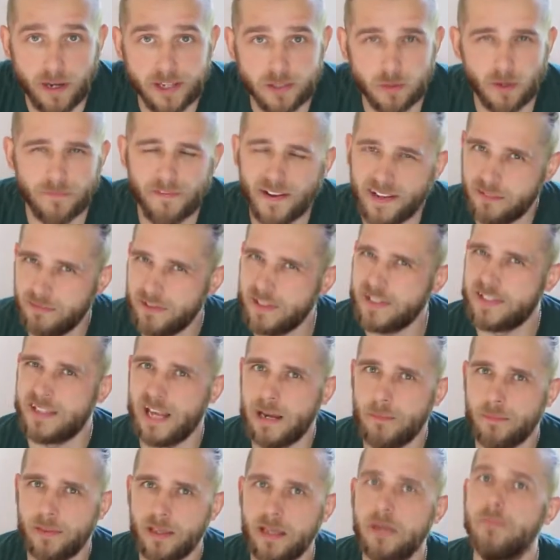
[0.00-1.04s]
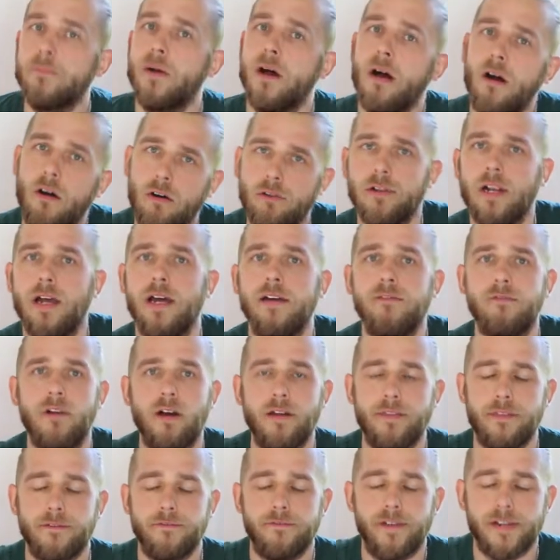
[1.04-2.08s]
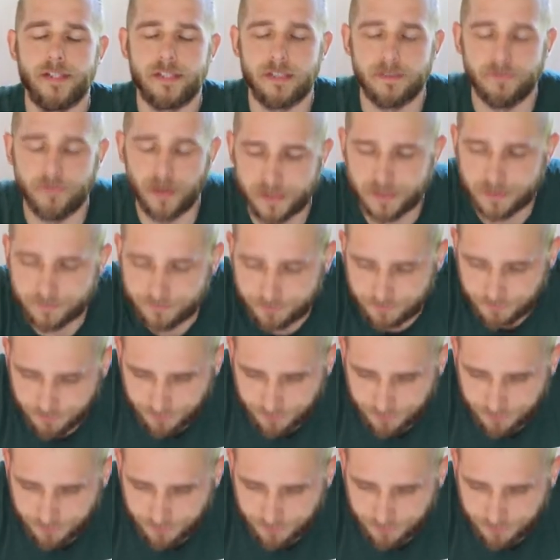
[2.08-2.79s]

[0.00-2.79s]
So effectively the same thing, but online rather than face-to-face.